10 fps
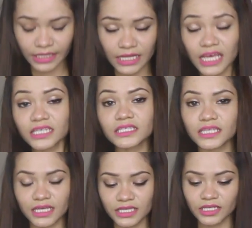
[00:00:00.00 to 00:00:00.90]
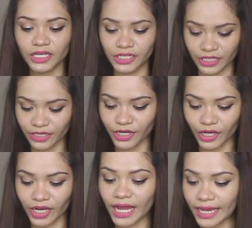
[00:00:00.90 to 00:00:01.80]
Next is
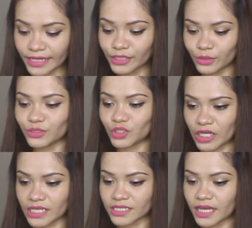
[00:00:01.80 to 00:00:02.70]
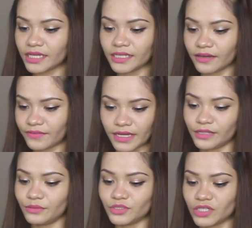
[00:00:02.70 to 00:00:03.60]
another high-low dress. I love
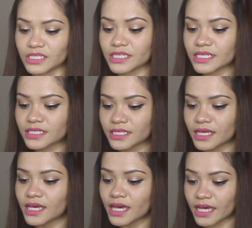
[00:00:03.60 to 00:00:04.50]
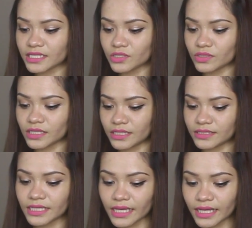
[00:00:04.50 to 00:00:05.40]
high-low dresses, as you can
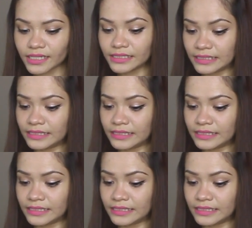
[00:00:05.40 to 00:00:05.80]
tell.